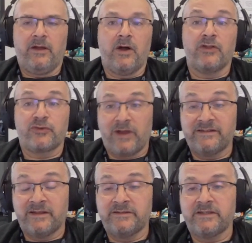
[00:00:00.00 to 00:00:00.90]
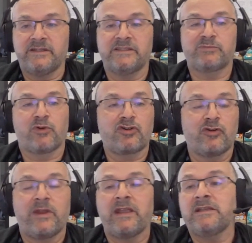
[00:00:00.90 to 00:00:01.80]
other identities?
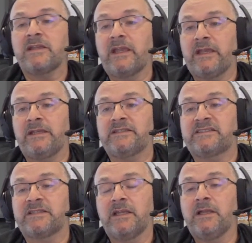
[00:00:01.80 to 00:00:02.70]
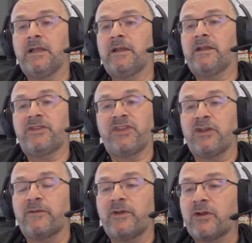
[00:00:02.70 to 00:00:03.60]
Brokering is,
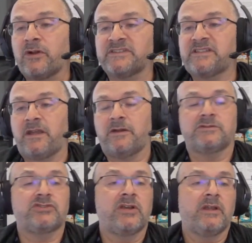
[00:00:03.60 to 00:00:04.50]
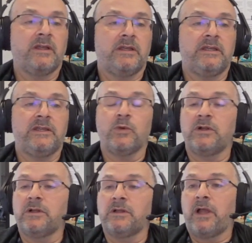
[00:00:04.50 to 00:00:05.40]
think of a concierge. He
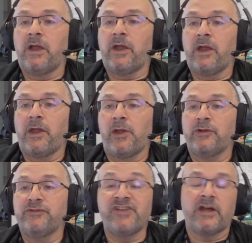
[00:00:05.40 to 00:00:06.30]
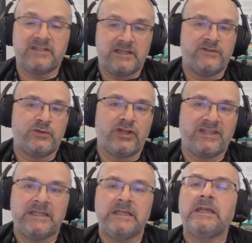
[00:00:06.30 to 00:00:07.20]
will not give you the
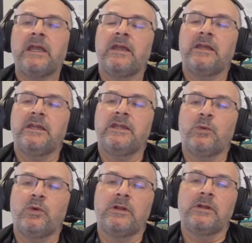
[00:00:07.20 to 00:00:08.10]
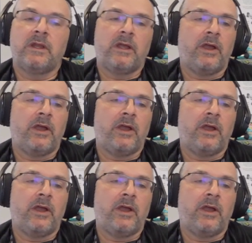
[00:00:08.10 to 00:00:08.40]
key. He will